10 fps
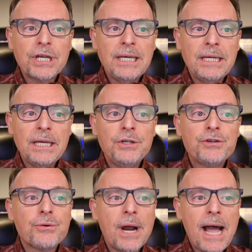can
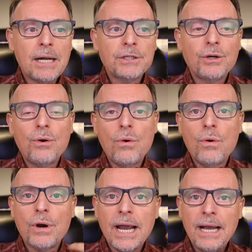interact
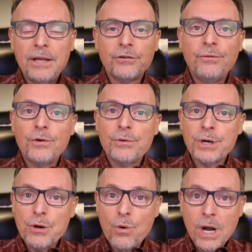or ask for
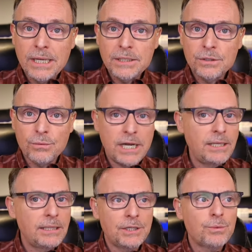requests,
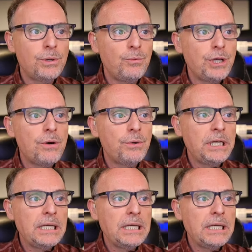right? That's when we go in